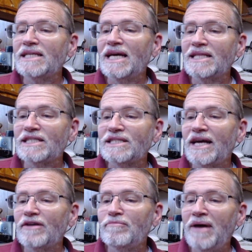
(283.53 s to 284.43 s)
in the
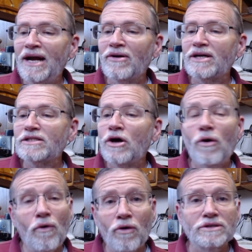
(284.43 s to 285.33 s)
stead of parent
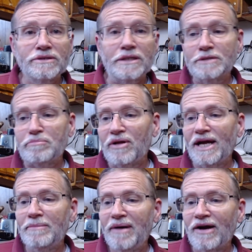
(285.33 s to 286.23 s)
or just
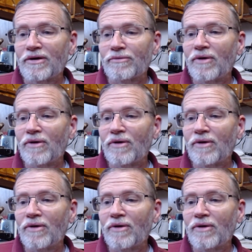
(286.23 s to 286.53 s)
plain parent,